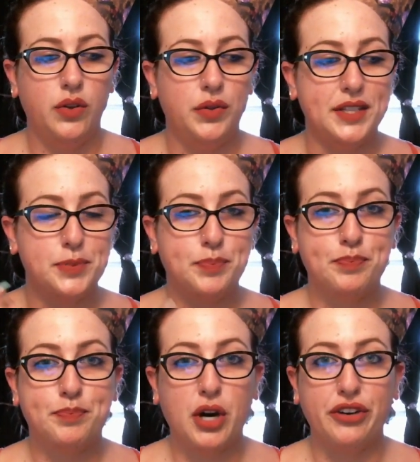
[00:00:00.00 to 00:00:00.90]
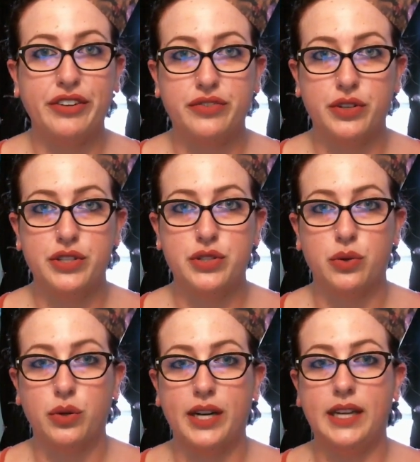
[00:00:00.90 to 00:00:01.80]
that's perfect for the
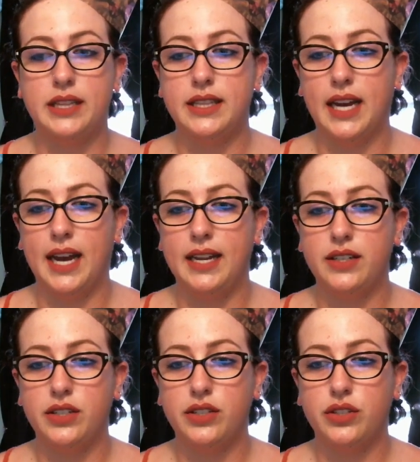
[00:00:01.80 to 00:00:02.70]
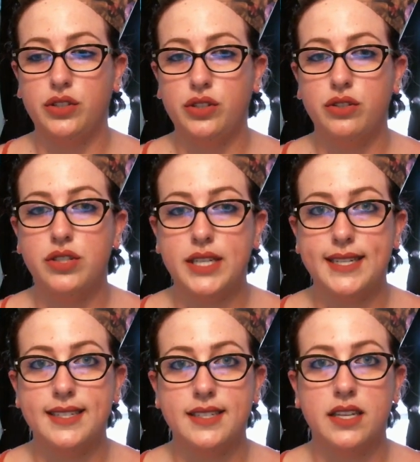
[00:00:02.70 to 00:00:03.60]
story, that
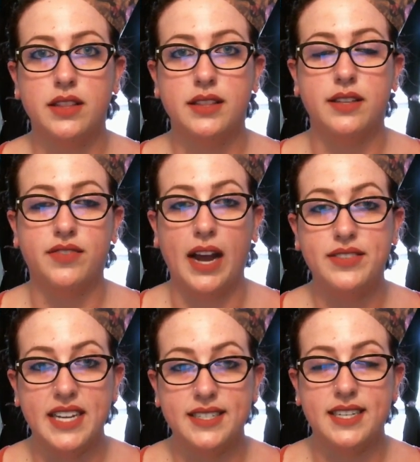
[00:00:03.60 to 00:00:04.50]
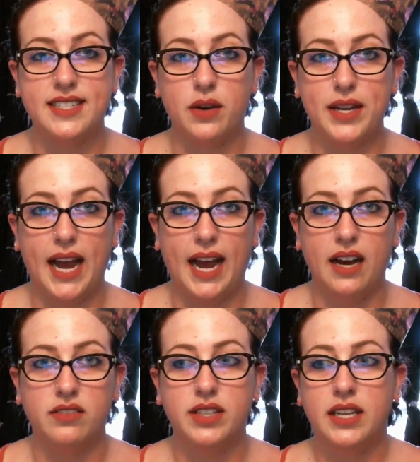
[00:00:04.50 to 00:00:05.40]
uses the five senses that we
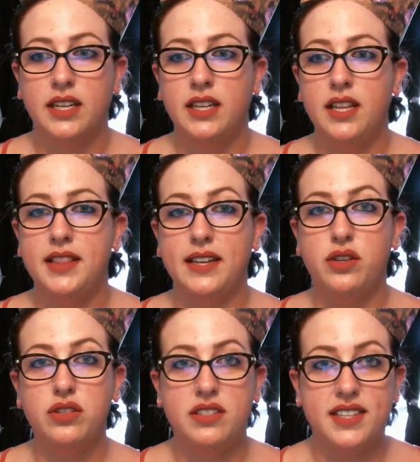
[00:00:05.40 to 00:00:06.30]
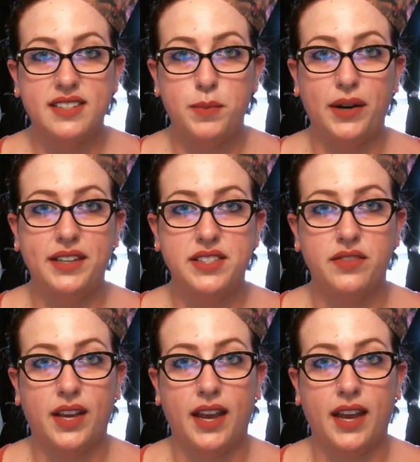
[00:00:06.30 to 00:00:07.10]
have, that uses experience of the